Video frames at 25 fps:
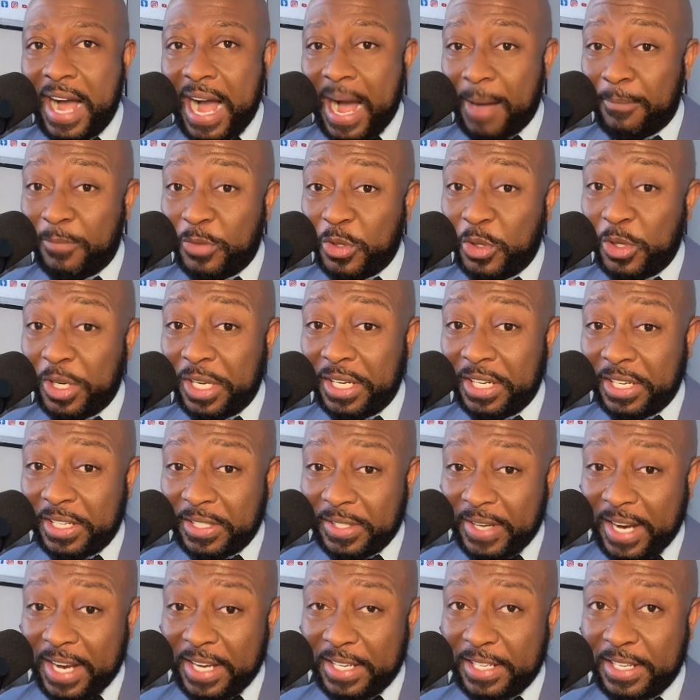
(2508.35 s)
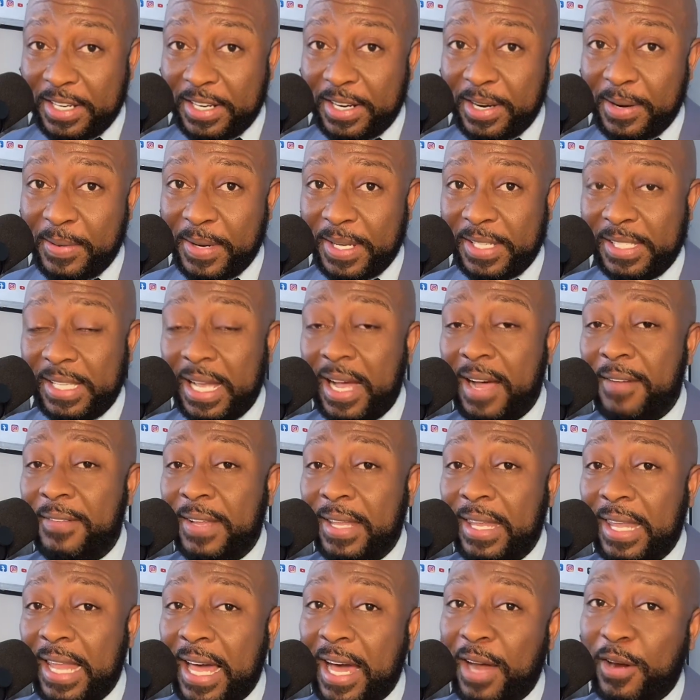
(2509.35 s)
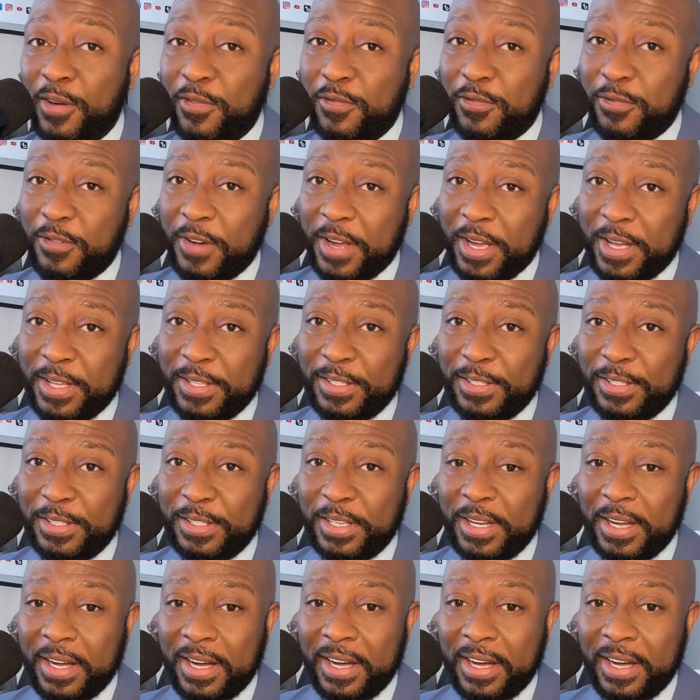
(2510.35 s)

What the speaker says: I'm doing great here because I have a lot of friends